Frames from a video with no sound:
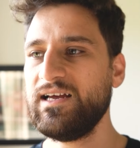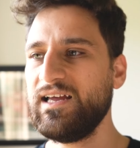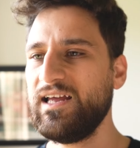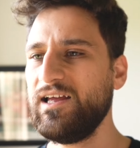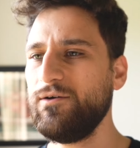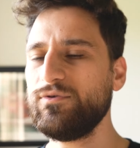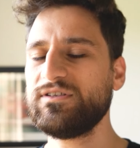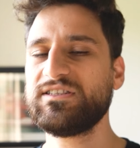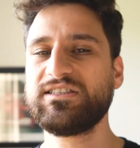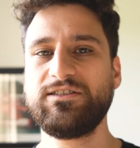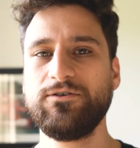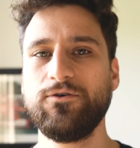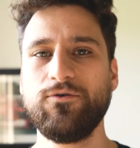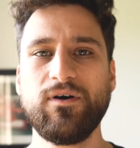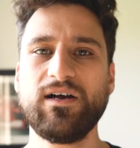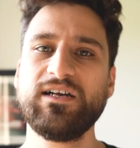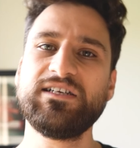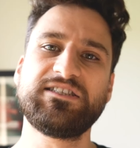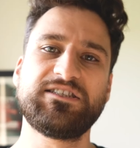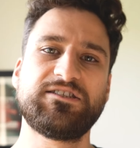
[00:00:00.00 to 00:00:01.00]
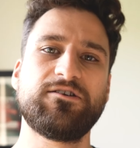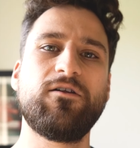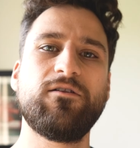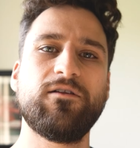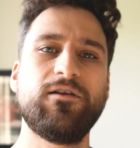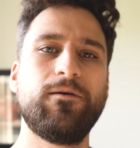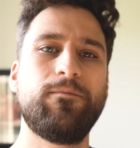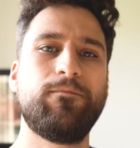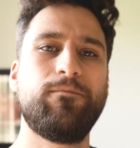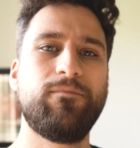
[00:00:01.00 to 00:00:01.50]
he was still a
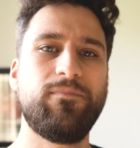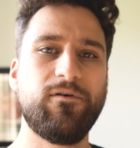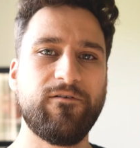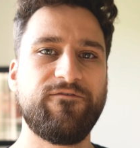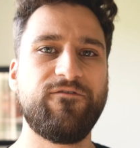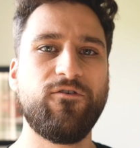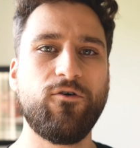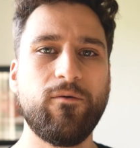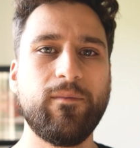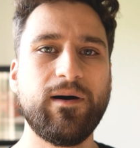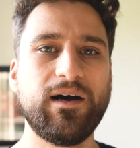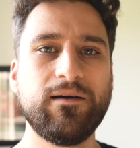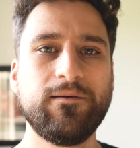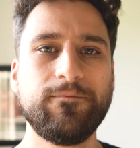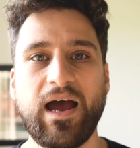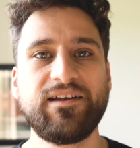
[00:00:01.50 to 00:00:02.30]
solid performer.